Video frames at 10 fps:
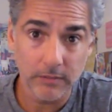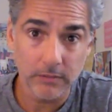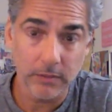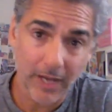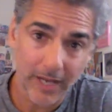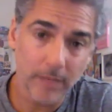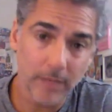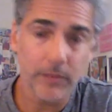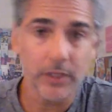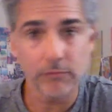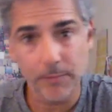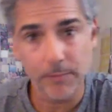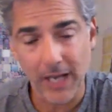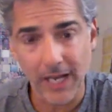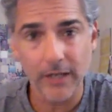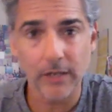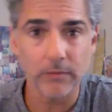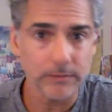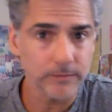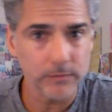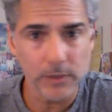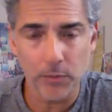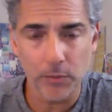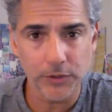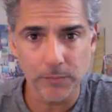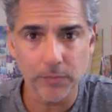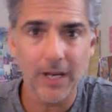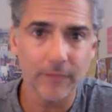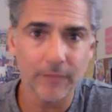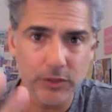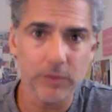We buy them, thing rips higher, we book some profits,